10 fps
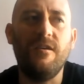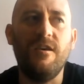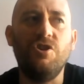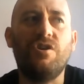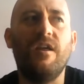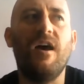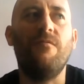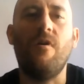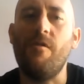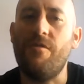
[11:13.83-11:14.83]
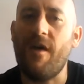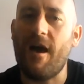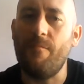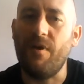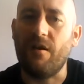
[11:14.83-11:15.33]
is going to have like
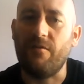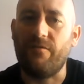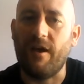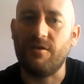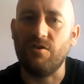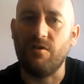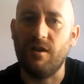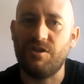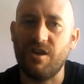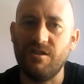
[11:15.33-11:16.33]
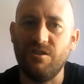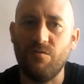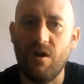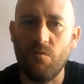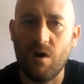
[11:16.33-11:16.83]
that big an effect on like changing the
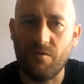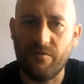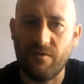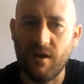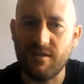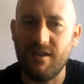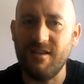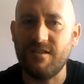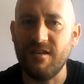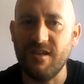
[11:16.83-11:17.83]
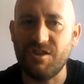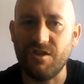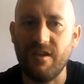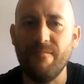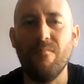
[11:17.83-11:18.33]
way Wilder fights. At least
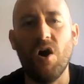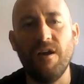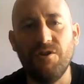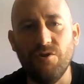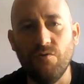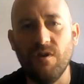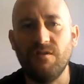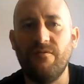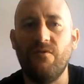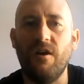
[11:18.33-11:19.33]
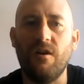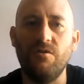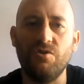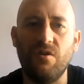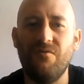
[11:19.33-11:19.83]
initially, it might do as the fight
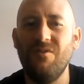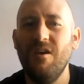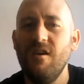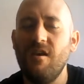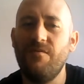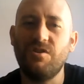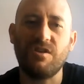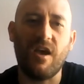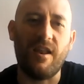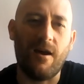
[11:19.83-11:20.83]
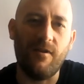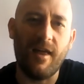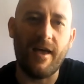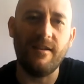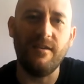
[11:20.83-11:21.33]
goes on. If he's just getting
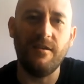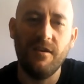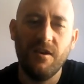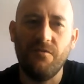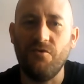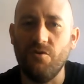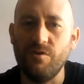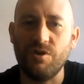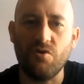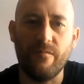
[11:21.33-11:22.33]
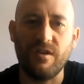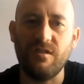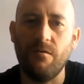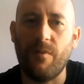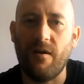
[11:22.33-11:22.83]
outlanded, Fury's just sort of
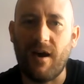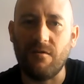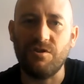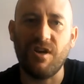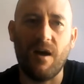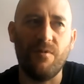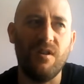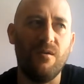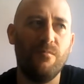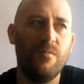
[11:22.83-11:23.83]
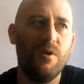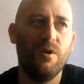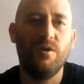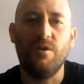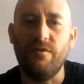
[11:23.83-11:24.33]
messing about, out jabbing him,
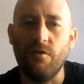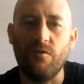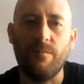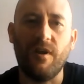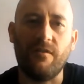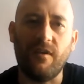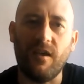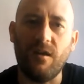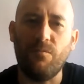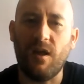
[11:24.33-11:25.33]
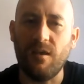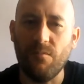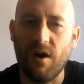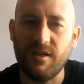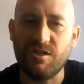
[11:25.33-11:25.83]
he's not really been able to hit him, then he
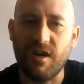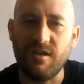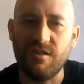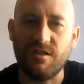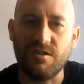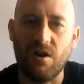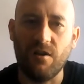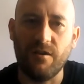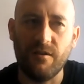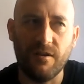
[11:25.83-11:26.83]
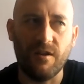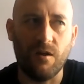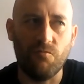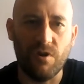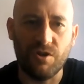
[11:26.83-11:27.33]
might change his style and, you
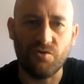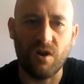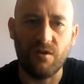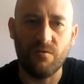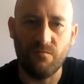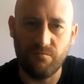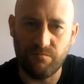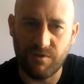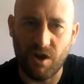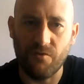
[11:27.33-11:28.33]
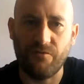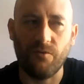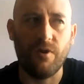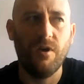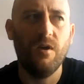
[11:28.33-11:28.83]
know, really try and go
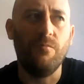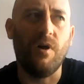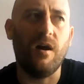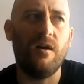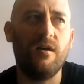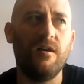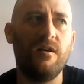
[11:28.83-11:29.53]
for it. But